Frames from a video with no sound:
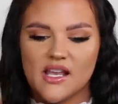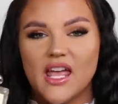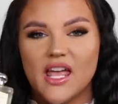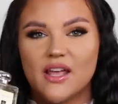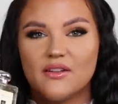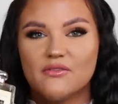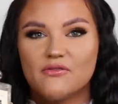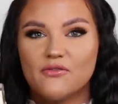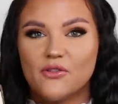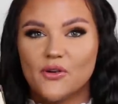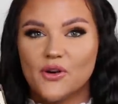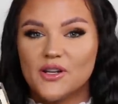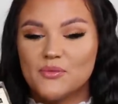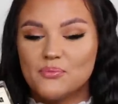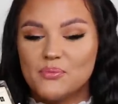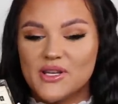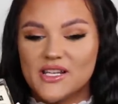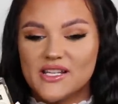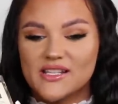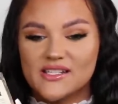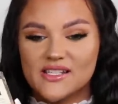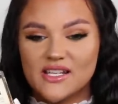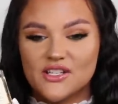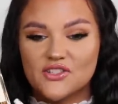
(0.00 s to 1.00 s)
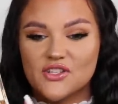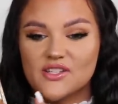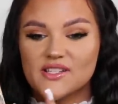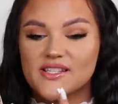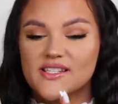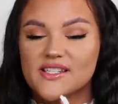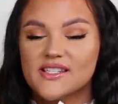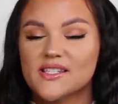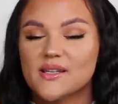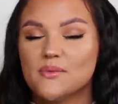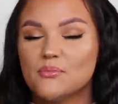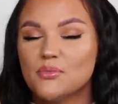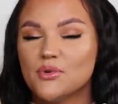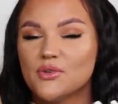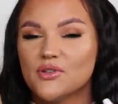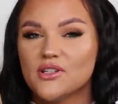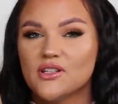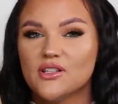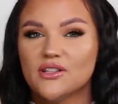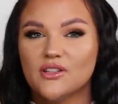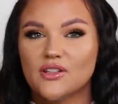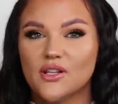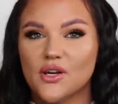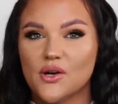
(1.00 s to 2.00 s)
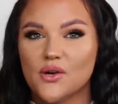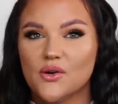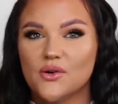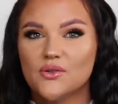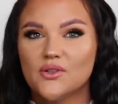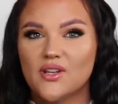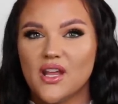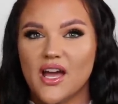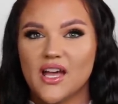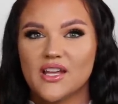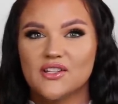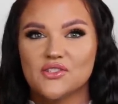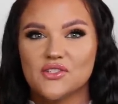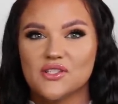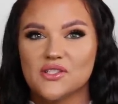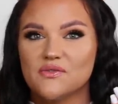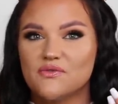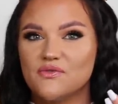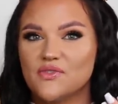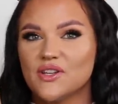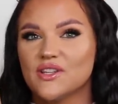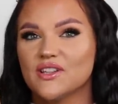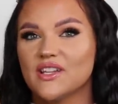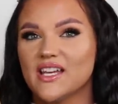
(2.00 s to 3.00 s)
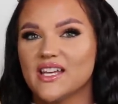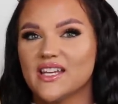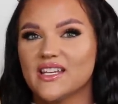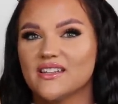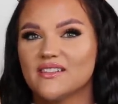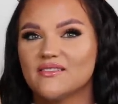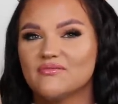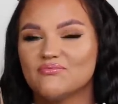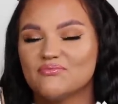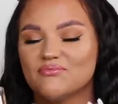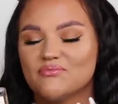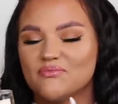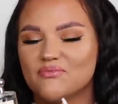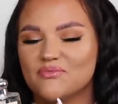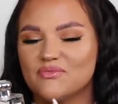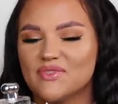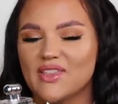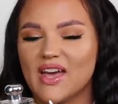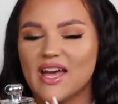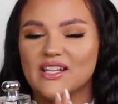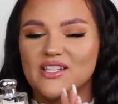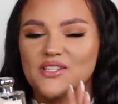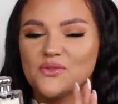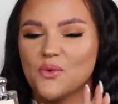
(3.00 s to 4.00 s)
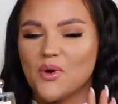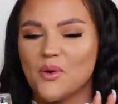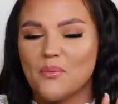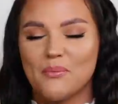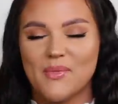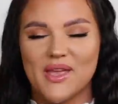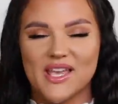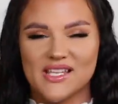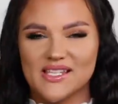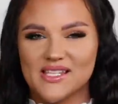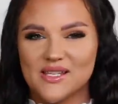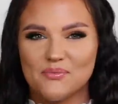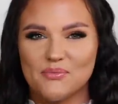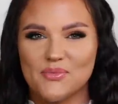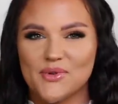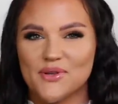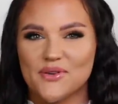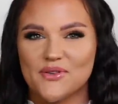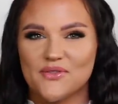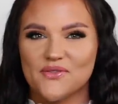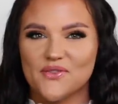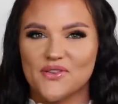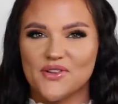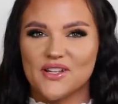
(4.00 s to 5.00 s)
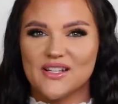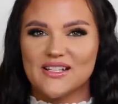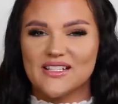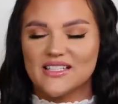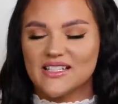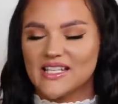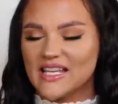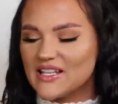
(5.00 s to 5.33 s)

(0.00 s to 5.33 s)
And for it being such a simple cologne, I just feel like that's what makes it beautiful.